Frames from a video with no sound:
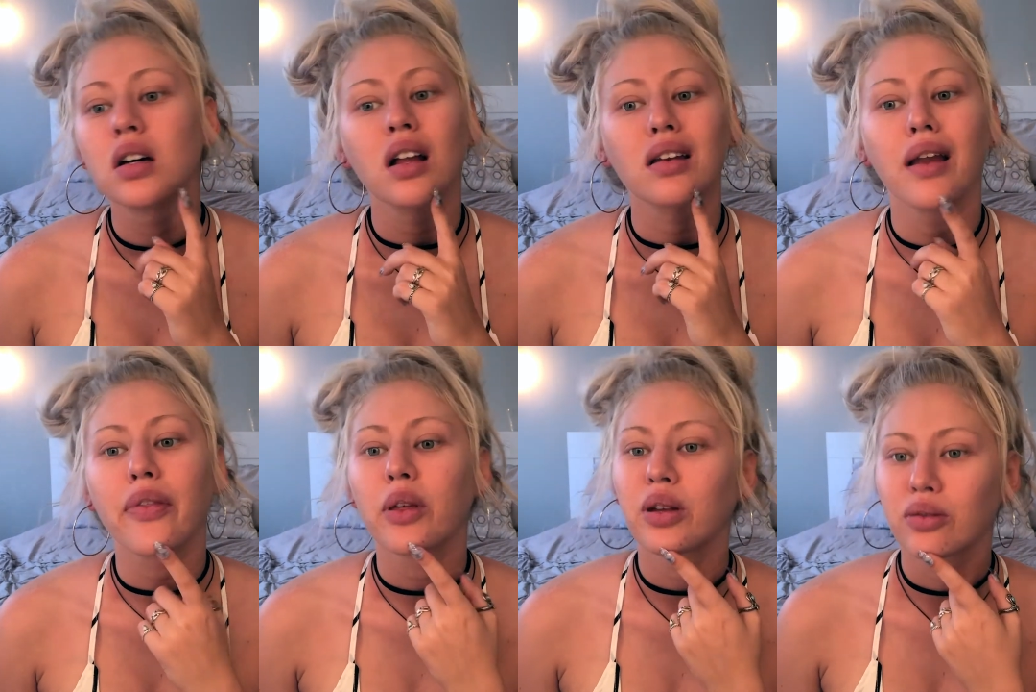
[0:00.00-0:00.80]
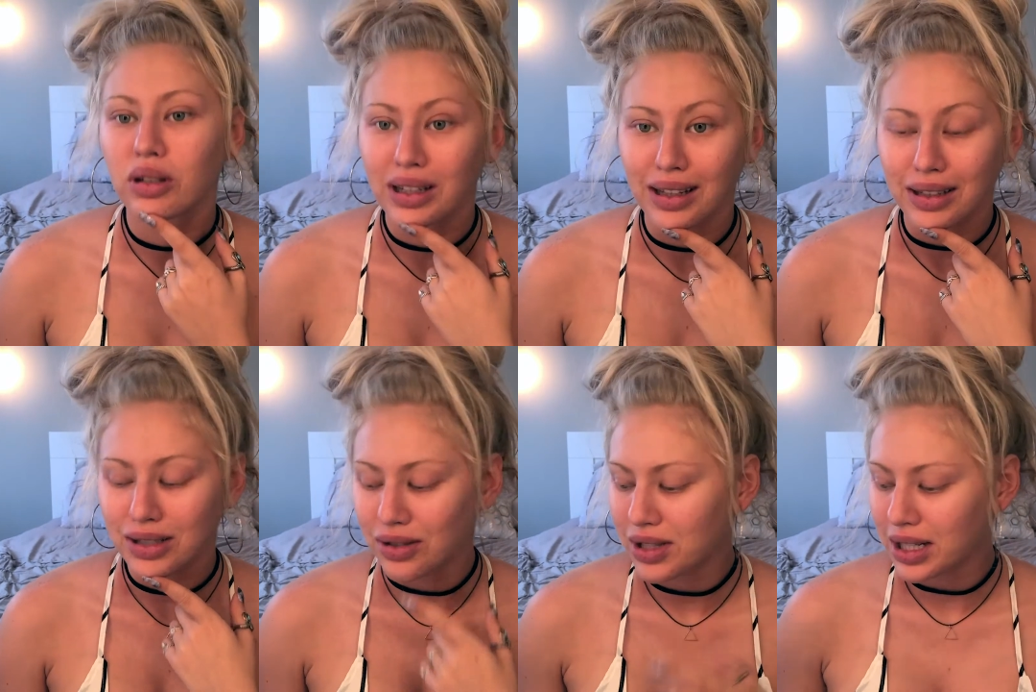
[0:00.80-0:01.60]
nothing really like
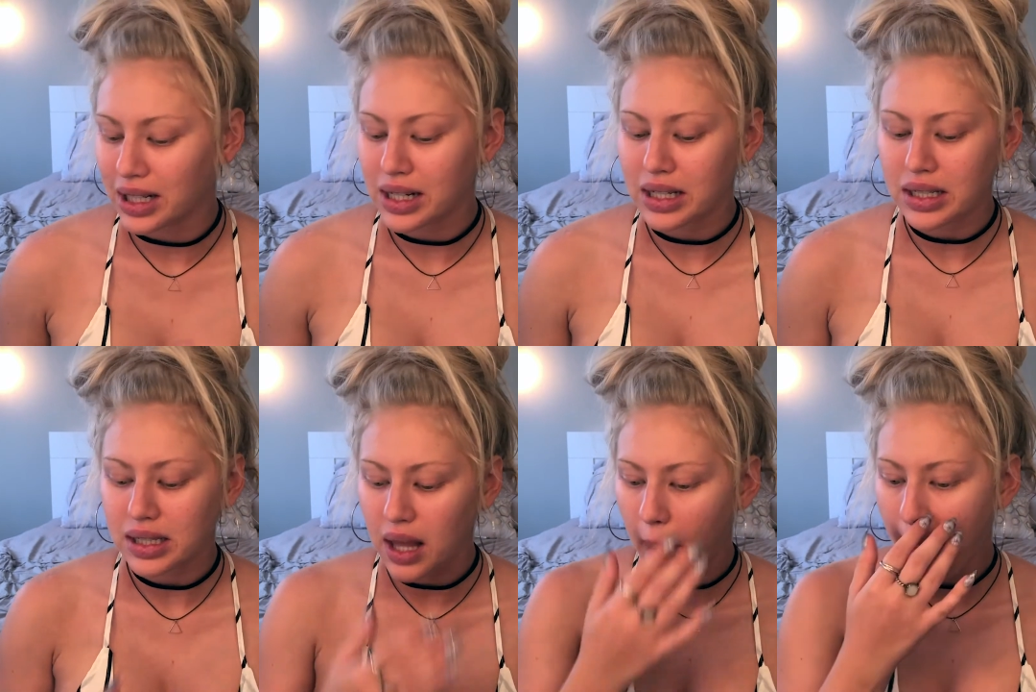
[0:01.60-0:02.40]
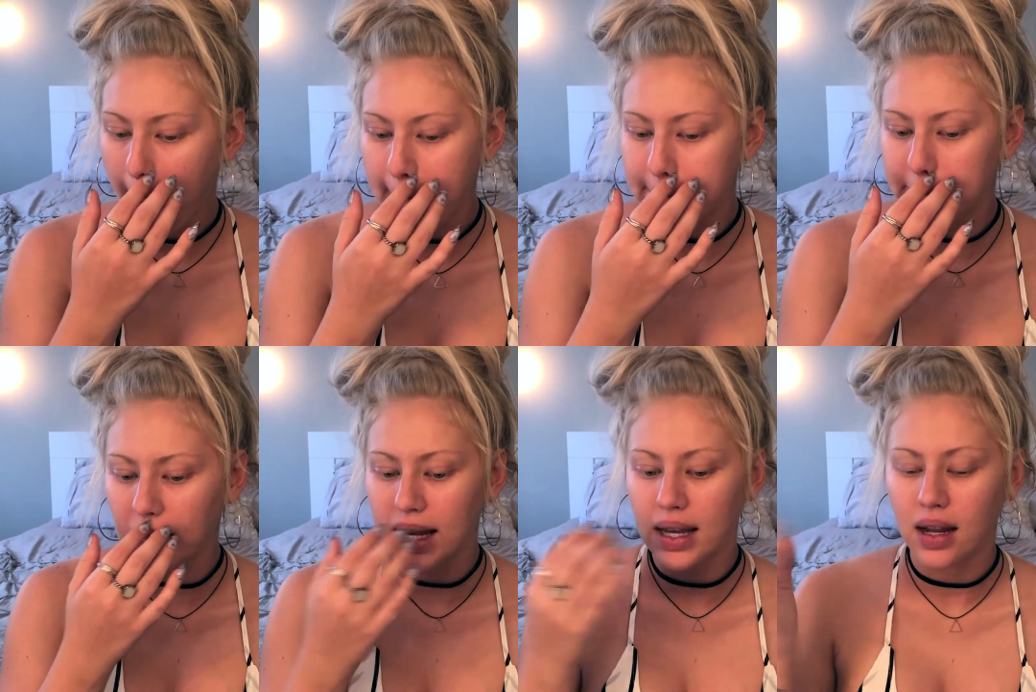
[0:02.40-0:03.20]
too serious,
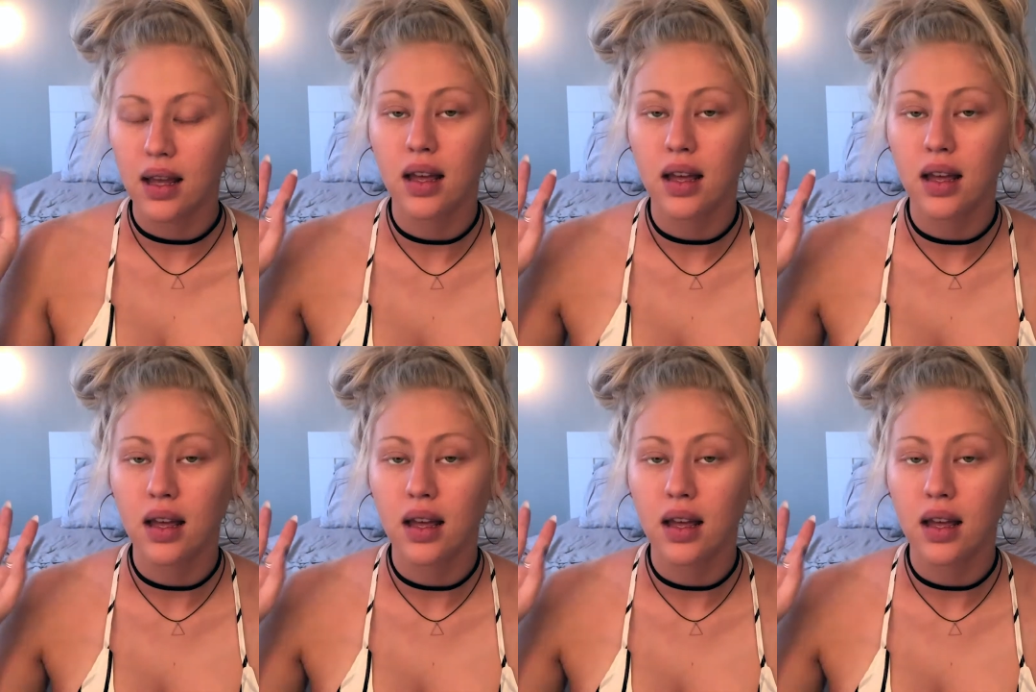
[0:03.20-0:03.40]
but